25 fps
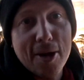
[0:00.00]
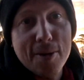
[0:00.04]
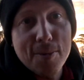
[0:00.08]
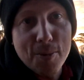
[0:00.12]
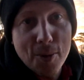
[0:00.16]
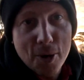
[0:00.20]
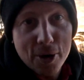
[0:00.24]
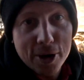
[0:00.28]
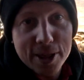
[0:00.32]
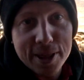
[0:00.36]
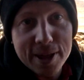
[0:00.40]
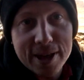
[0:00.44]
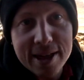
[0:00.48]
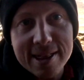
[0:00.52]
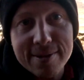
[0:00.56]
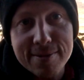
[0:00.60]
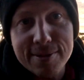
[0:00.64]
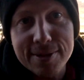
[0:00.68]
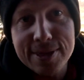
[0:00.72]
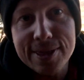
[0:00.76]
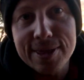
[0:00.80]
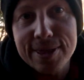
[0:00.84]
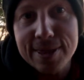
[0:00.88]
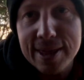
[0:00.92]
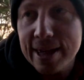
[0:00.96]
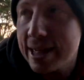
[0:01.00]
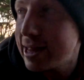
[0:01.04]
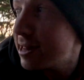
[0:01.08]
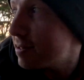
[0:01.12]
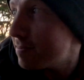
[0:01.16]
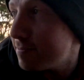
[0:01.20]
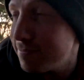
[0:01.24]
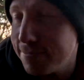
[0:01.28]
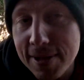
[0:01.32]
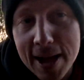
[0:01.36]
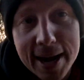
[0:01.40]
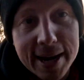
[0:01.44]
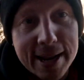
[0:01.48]
know what it is with this
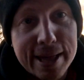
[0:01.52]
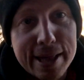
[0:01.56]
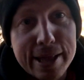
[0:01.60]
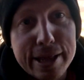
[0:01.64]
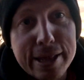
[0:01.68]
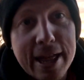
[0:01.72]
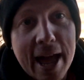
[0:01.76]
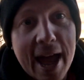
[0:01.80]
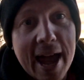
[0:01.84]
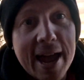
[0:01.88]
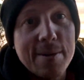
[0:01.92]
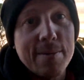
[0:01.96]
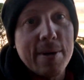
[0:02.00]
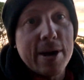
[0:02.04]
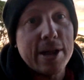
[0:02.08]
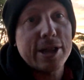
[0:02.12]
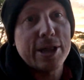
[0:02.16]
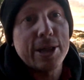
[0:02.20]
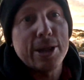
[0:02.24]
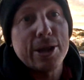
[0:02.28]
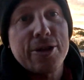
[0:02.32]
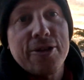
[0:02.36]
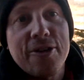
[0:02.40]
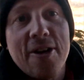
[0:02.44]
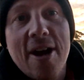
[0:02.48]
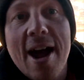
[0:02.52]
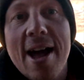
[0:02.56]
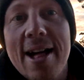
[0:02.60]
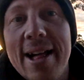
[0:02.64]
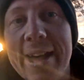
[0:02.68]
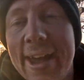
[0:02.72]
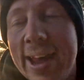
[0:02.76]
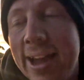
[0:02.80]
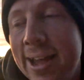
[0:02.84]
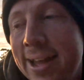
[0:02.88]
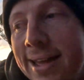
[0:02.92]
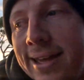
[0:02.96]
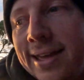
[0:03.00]
bloody state, Western
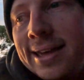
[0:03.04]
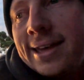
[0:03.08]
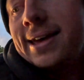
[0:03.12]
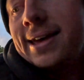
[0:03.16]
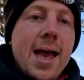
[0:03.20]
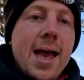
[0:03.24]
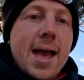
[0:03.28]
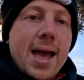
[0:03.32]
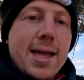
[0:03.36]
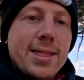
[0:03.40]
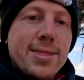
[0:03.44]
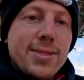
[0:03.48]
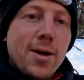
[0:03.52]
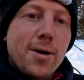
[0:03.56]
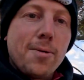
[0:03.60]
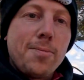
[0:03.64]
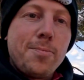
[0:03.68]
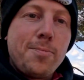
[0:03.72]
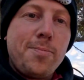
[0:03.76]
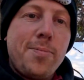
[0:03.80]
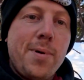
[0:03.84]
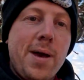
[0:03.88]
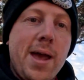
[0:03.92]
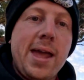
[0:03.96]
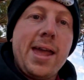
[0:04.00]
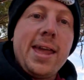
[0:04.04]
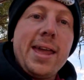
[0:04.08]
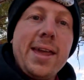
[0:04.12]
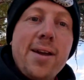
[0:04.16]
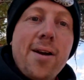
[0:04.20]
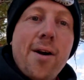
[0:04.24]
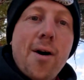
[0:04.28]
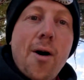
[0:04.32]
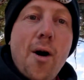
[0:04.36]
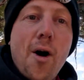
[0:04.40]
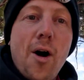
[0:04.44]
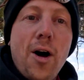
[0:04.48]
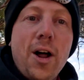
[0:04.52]
Australia, and not being
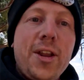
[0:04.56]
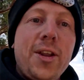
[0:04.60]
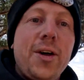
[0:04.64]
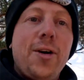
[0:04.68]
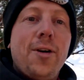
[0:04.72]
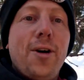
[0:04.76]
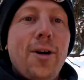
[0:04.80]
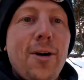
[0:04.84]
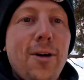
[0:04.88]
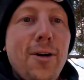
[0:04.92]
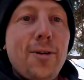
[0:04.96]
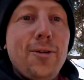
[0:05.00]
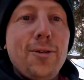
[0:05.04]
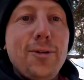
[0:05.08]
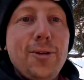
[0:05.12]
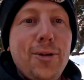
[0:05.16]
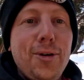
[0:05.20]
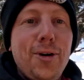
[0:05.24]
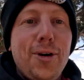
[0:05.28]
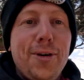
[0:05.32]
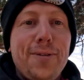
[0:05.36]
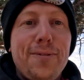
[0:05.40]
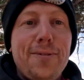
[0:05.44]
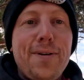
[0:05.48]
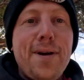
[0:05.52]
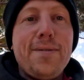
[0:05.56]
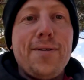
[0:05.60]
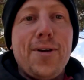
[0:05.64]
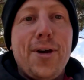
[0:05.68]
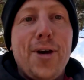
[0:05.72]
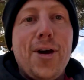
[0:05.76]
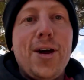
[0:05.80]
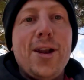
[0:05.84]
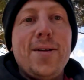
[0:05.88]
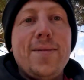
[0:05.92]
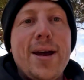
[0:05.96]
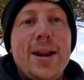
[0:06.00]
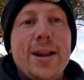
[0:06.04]
hot. All I've ever
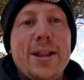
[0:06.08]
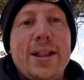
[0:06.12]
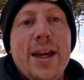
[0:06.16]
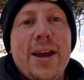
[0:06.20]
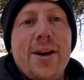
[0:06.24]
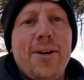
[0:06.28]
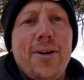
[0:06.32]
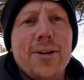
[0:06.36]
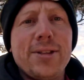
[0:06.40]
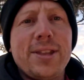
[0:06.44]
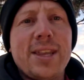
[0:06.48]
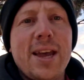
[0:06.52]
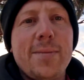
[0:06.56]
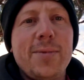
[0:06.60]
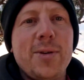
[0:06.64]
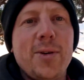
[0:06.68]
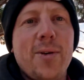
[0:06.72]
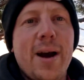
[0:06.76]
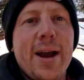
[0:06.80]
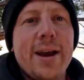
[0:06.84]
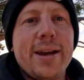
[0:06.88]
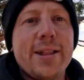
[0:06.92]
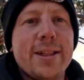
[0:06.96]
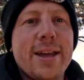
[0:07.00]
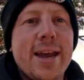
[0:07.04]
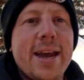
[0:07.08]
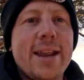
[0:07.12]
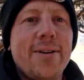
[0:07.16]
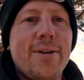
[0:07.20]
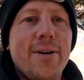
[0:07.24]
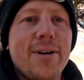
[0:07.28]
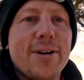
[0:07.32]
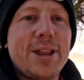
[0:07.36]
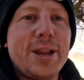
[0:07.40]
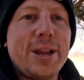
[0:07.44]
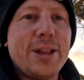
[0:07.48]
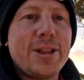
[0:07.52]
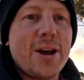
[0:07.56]
heard about is how hot WA is and
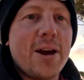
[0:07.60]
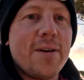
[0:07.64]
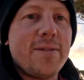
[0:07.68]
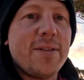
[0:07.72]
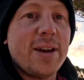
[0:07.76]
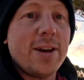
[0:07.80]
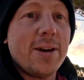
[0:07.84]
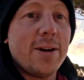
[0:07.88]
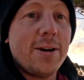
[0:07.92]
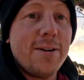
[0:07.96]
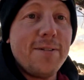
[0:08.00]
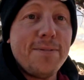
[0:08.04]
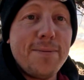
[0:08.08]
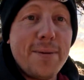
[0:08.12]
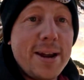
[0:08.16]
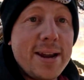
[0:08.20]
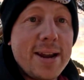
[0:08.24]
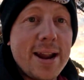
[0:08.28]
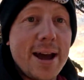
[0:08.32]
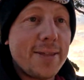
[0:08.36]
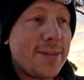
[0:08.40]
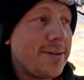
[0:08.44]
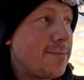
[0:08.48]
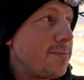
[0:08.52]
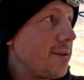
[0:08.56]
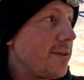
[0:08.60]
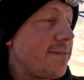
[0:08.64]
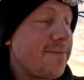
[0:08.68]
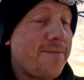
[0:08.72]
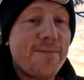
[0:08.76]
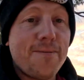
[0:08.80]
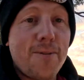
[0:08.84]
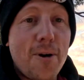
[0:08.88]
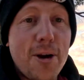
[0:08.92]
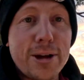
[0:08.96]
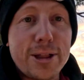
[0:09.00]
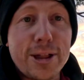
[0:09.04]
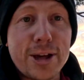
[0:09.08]
how nice it is over here. I've been nothing but
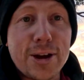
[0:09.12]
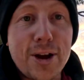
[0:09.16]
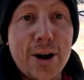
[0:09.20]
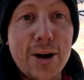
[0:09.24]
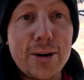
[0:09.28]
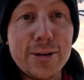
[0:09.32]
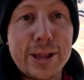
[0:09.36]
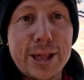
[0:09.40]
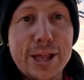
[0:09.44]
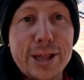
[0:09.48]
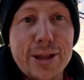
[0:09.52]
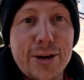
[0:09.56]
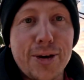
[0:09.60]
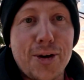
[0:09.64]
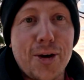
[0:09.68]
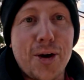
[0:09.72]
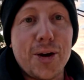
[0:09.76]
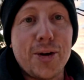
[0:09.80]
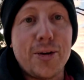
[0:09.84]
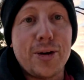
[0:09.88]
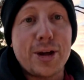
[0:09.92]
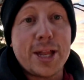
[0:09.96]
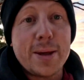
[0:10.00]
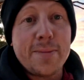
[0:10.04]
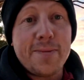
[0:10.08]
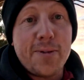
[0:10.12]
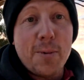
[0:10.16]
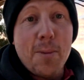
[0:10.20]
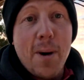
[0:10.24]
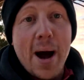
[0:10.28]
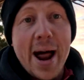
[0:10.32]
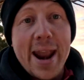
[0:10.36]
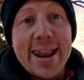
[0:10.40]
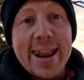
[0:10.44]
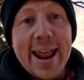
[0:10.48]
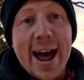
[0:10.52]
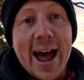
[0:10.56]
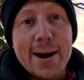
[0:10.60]
freezing cold since I got here, except for
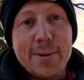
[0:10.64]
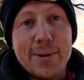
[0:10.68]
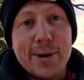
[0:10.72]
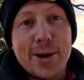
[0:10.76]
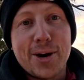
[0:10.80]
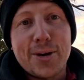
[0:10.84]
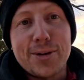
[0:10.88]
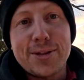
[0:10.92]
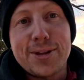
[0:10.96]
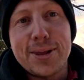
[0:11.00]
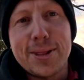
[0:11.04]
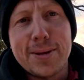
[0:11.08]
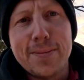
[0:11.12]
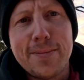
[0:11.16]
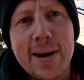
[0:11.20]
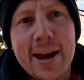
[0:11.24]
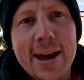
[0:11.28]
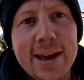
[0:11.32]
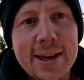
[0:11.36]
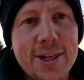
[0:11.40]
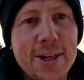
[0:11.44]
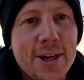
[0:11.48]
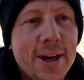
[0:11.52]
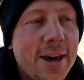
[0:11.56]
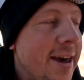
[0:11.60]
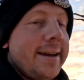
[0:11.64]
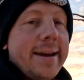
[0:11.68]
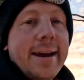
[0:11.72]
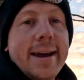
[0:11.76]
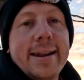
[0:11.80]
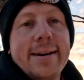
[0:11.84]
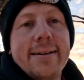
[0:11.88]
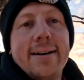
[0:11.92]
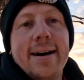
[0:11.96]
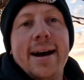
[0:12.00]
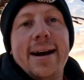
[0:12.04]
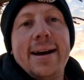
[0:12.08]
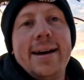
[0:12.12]
one day when I got to the beach.
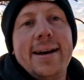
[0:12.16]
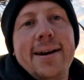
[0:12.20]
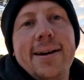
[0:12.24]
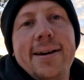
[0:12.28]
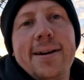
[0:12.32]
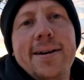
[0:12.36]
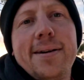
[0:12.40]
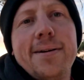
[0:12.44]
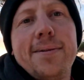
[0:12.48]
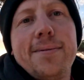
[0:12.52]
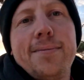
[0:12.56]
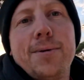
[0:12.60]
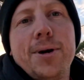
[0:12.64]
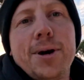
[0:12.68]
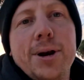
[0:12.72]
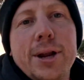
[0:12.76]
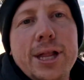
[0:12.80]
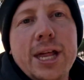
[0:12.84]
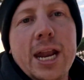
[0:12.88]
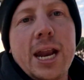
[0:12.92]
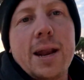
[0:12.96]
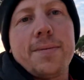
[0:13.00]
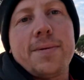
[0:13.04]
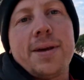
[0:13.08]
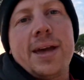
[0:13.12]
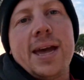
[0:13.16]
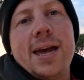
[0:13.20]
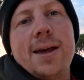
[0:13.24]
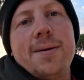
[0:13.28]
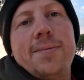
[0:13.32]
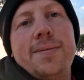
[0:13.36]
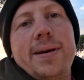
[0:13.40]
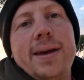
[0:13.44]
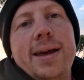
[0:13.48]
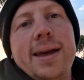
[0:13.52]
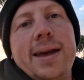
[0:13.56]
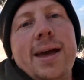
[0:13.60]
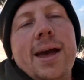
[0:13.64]
Anyway, we're going to set up
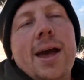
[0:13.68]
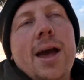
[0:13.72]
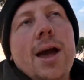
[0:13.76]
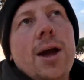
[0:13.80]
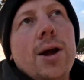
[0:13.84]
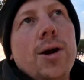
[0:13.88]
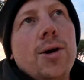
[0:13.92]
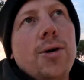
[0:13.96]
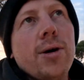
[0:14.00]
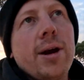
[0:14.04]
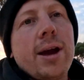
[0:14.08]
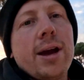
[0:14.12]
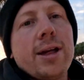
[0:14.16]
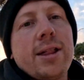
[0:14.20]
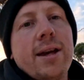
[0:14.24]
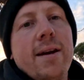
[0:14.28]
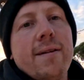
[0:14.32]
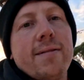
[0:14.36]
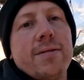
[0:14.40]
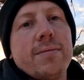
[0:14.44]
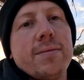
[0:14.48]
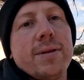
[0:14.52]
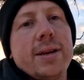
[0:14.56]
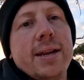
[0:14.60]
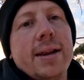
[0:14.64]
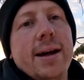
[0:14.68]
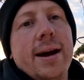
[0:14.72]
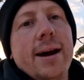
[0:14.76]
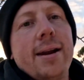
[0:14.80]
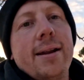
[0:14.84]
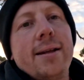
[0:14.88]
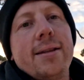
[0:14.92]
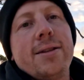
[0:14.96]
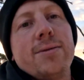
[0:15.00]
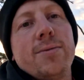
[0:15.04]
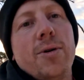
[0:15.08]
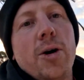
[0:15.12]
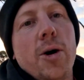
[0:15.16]
camp here, cook ourselves some dinner, and
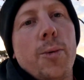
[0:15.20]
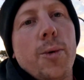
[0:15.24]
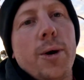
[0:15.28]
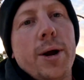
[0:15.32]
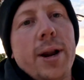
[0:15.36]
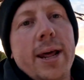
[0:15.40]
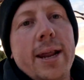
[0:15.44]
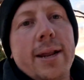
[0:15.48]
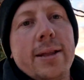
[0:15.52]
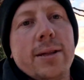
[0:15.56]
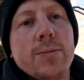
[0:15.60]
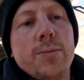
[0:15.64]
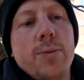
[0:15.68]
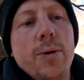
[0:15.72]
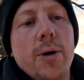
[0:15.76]
then tomorrow we're going to head into